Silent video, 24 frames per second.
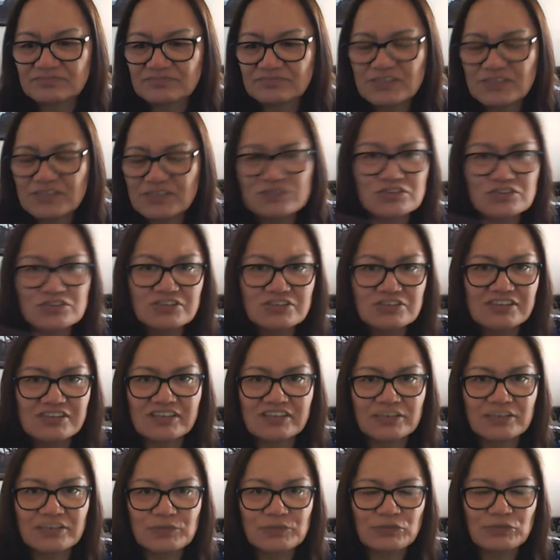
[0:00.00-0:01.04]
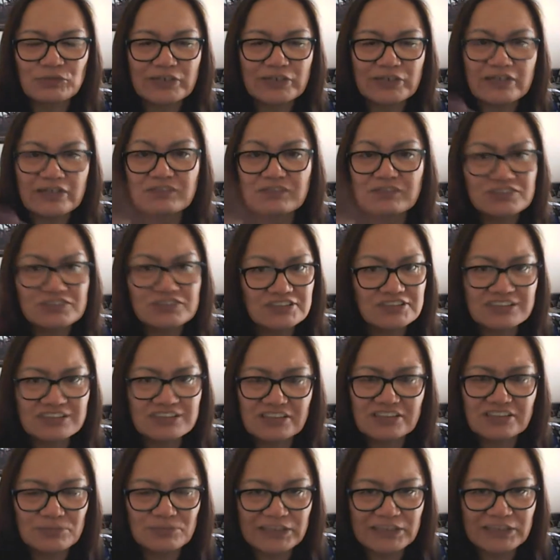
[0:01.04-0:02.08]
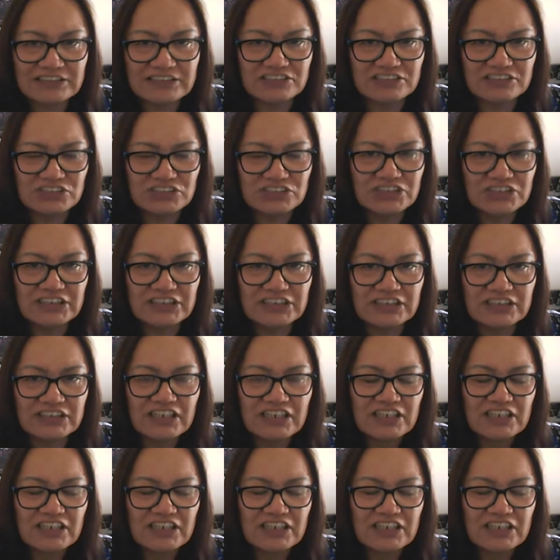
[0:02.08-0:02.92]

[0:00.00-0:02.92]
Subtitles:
Of course I'm going to be well. Of course I'm going to make the journey.